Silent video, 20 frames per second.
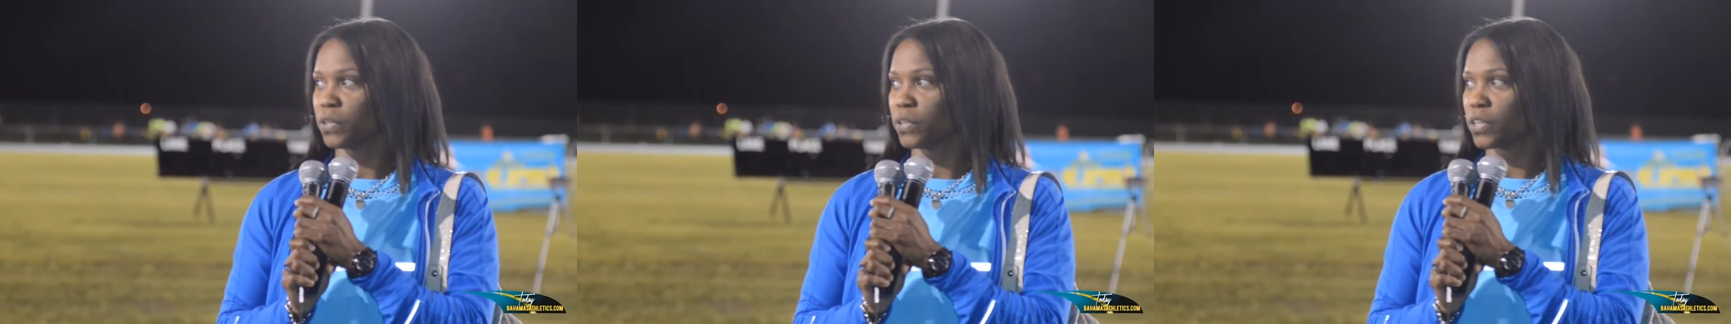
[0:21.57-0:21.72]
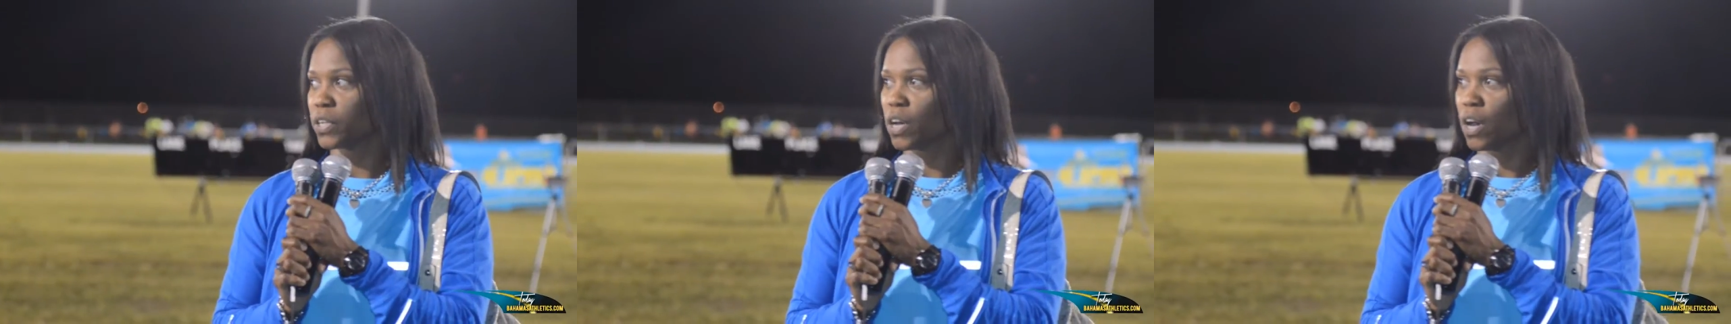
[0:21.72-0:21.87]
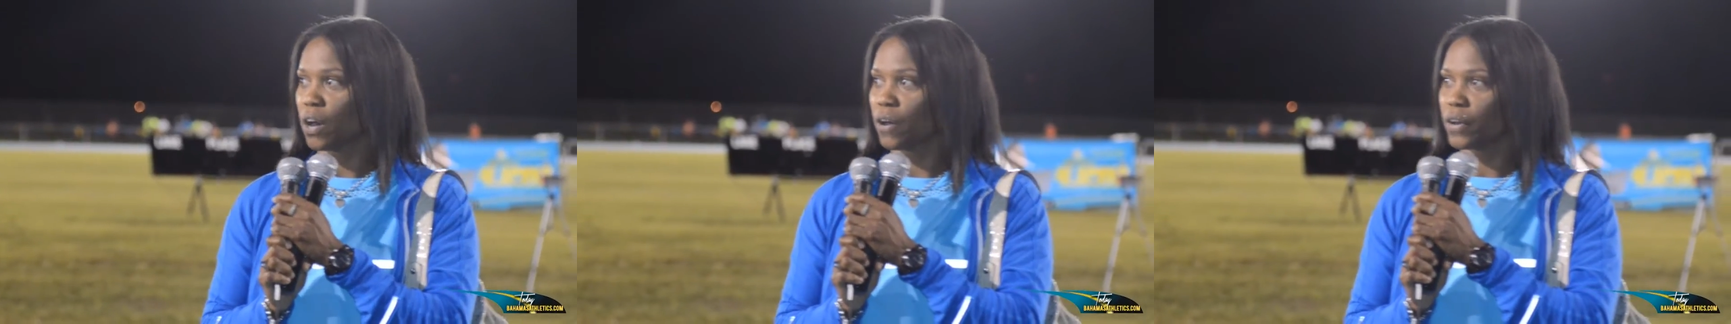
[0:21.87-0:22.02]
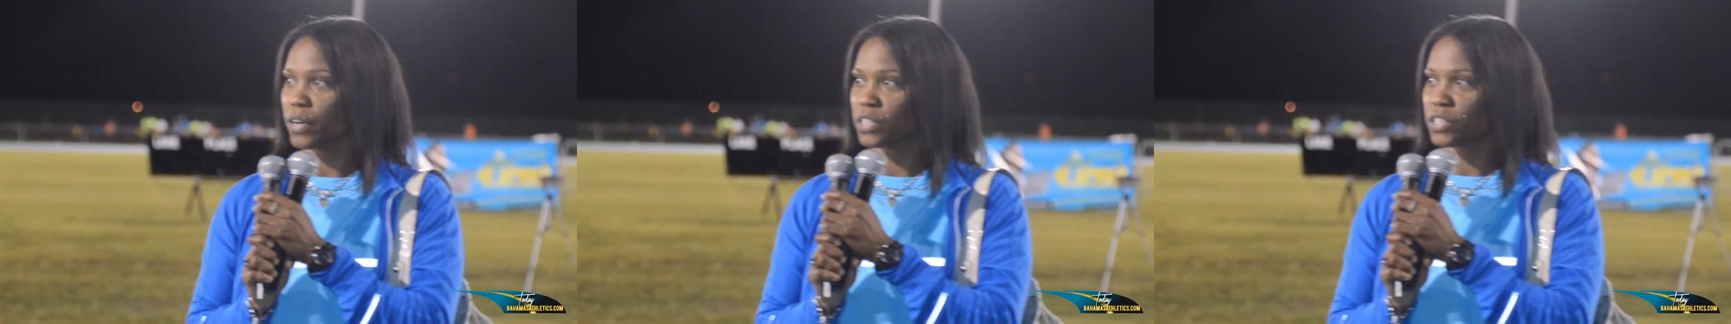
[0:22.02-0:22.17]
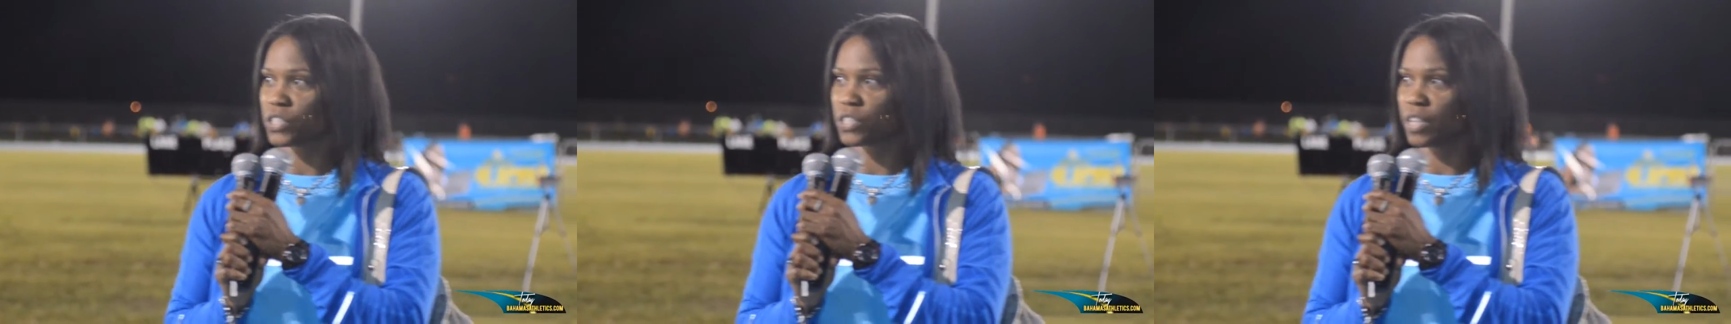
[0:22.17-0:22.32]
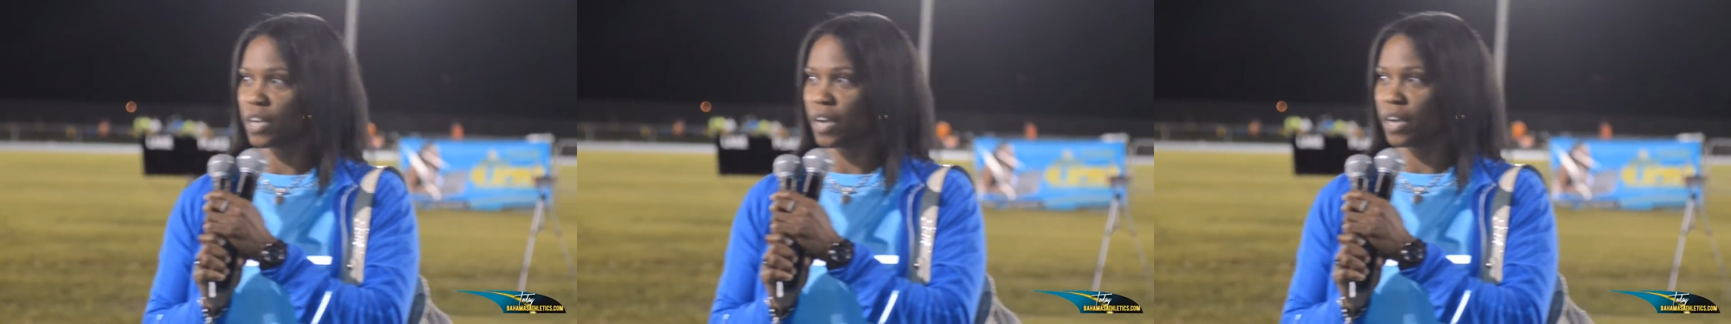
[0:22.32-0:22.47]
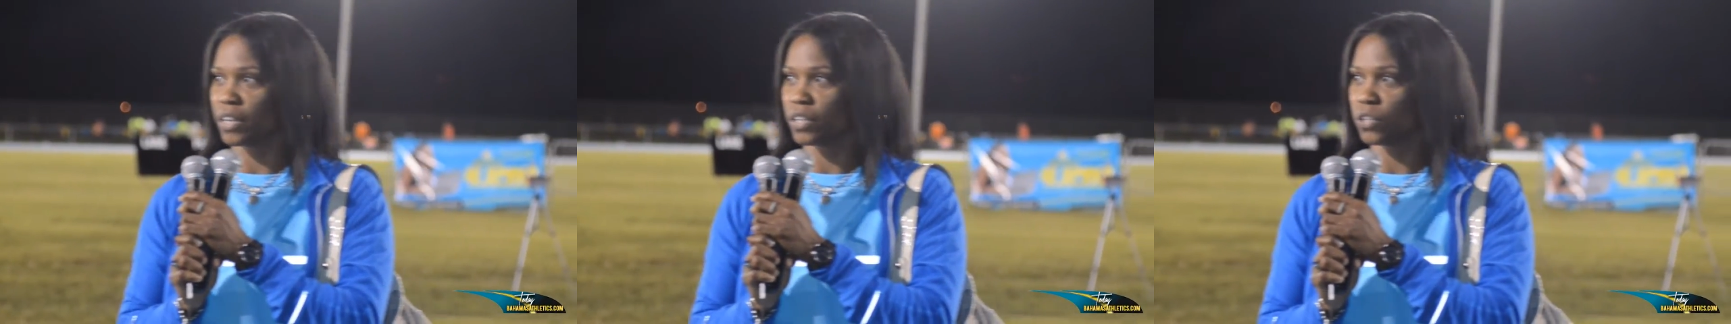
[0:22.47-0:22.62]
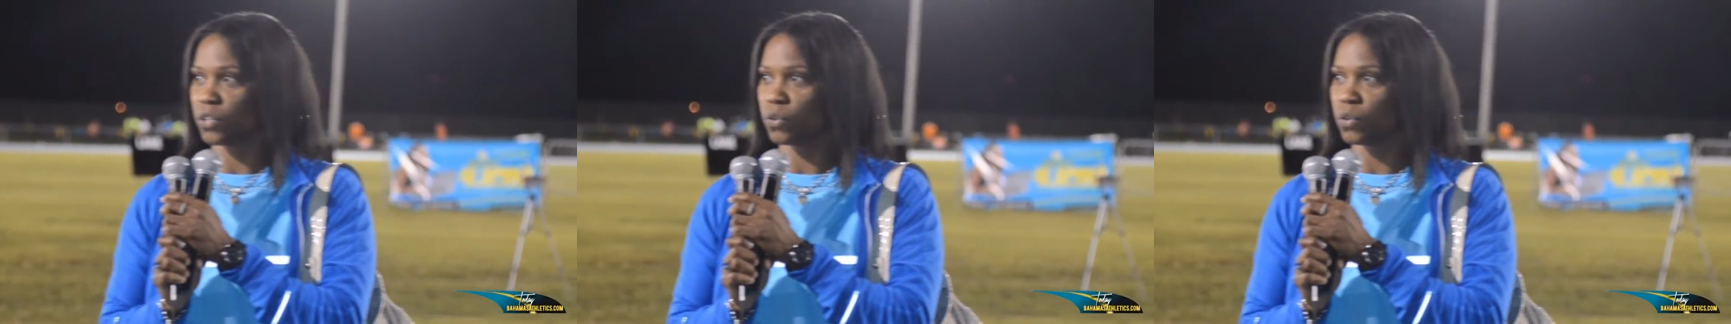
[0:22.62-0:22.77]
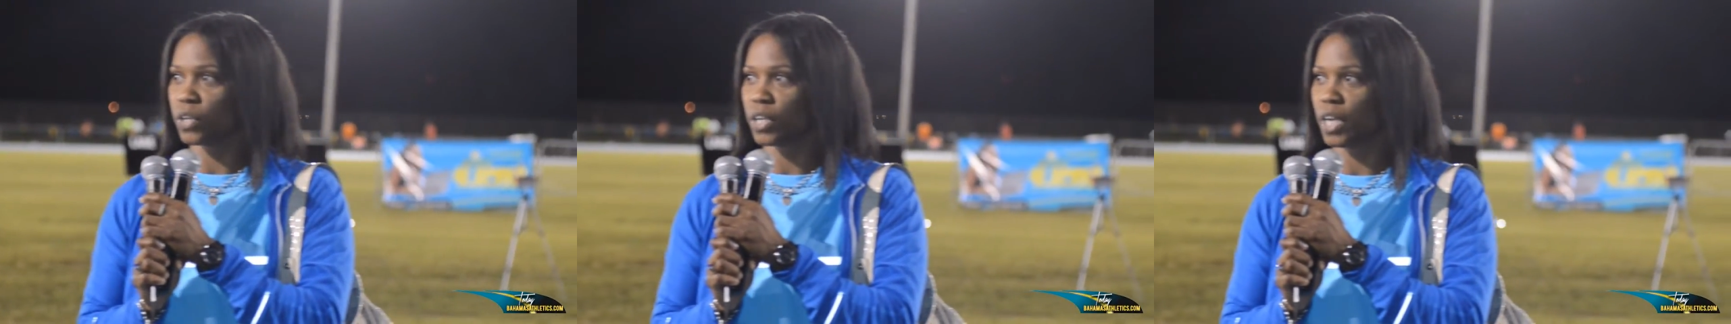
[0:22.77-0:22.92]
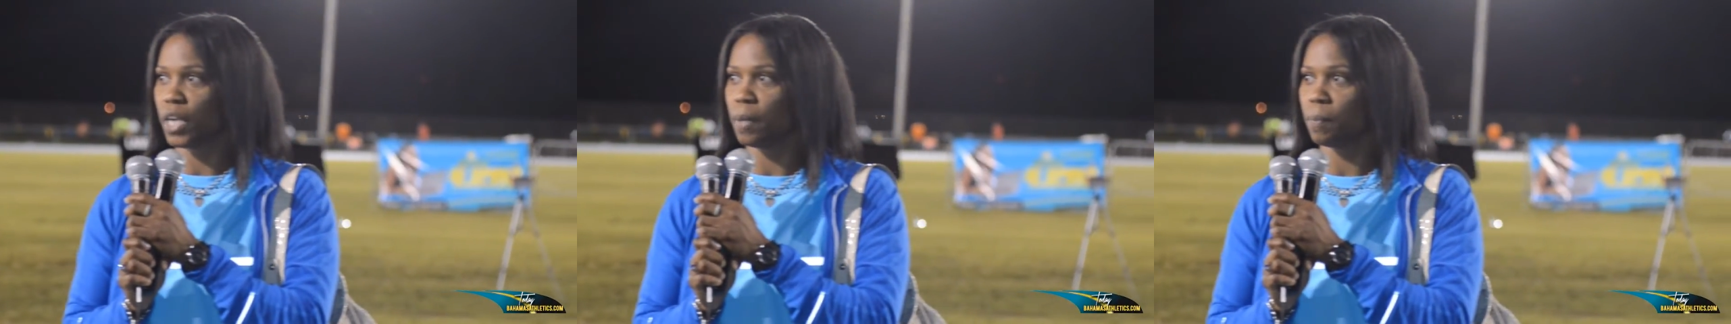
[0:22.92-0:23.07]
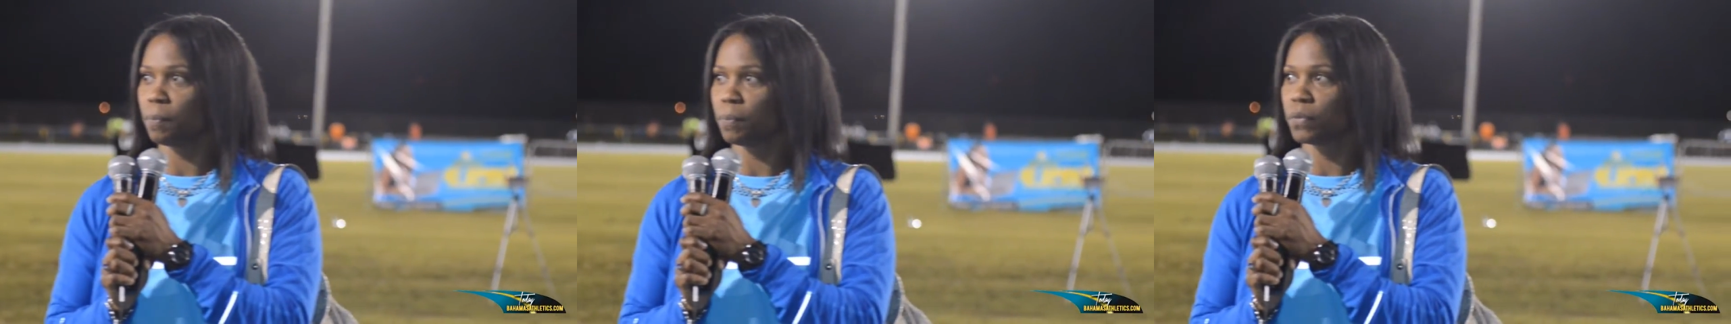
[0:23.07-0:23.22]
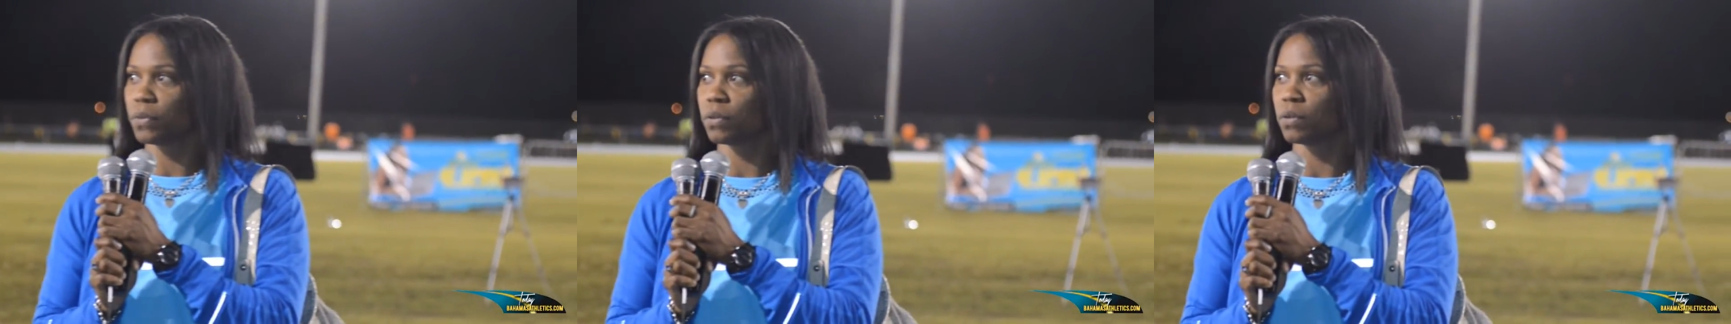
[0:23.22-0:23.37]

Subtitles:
encourage that you keep